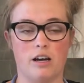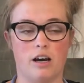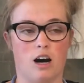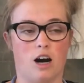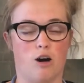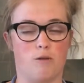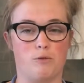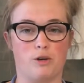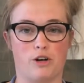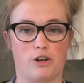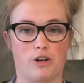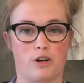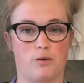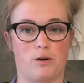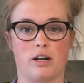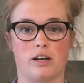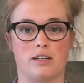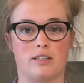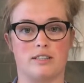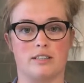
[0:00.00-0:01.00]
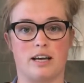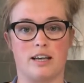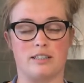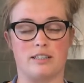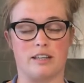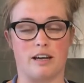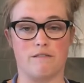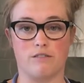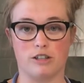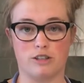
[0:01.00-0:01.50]
You're gonna wanna assess
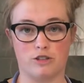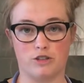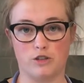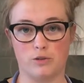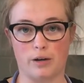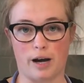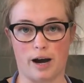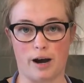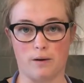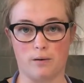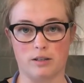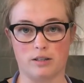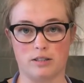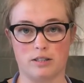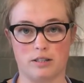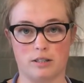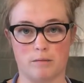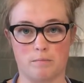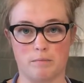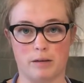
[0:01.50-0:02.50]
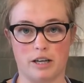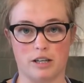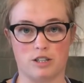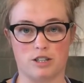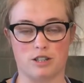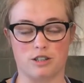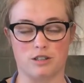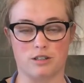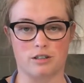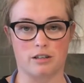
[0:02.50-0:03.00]
every 2 hours to make
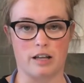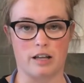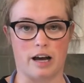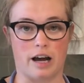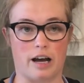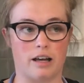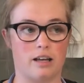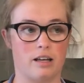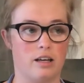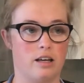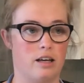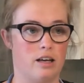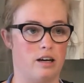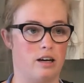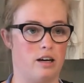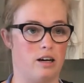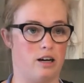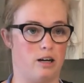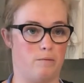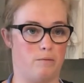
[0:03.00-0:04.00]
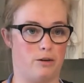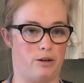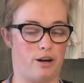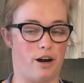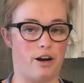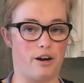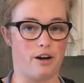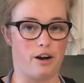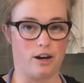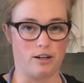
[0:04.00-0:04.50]
sure that they're
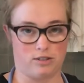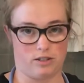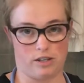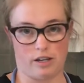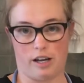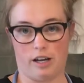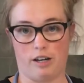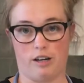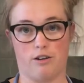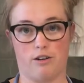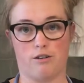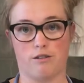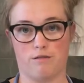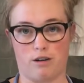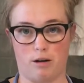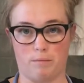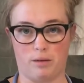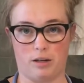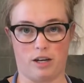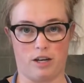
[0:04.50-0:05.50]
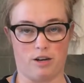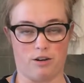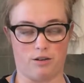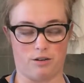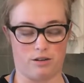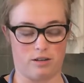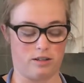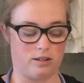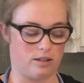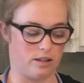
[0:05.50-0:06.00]
not nauseated or vomiting or
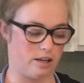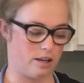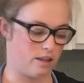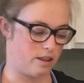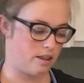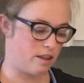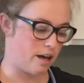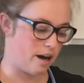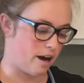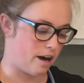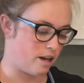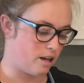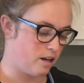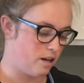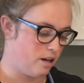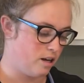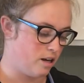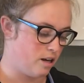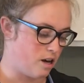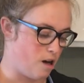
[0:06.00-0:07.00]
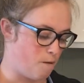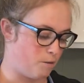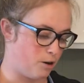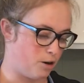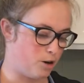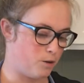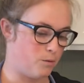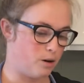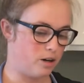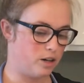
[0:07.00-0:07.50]
things like that. You're
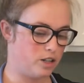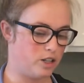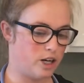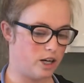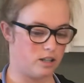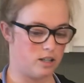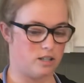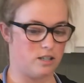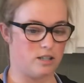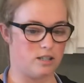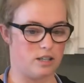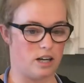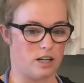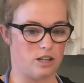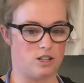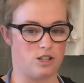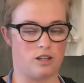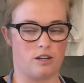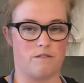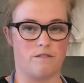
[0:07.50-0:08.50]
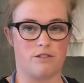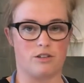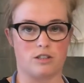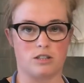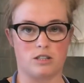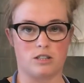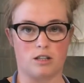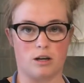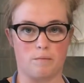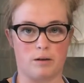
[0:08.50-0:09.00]
gonna wanna check the distension of their
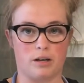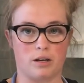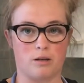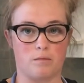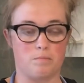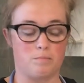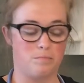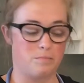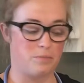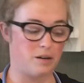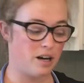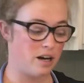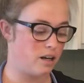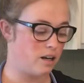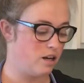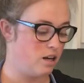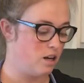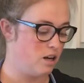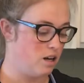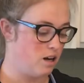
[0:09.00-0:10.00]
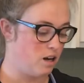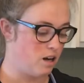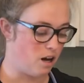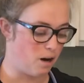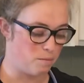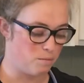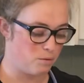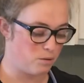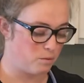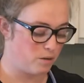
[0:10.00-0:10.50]
stomach. But
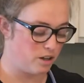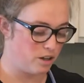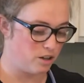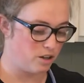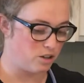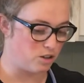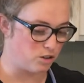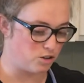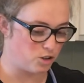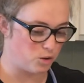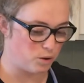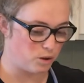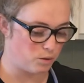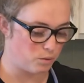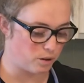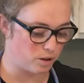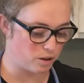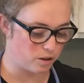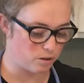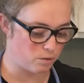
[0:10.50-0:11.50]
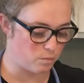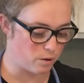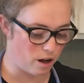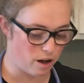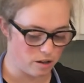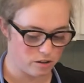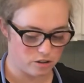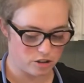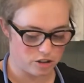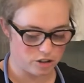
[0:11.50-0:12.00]
Maria, you're doing really
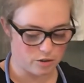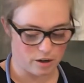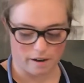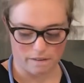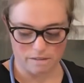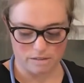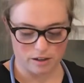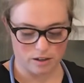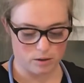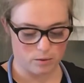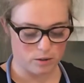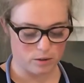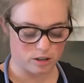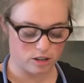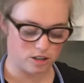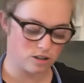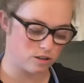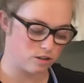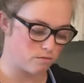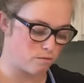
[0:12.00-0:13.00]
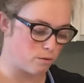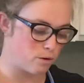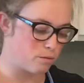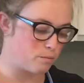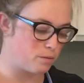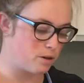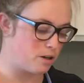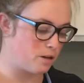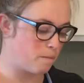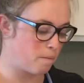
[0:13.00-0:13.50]
well. Do you have any questions for
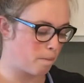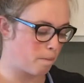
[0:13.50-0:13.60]
me?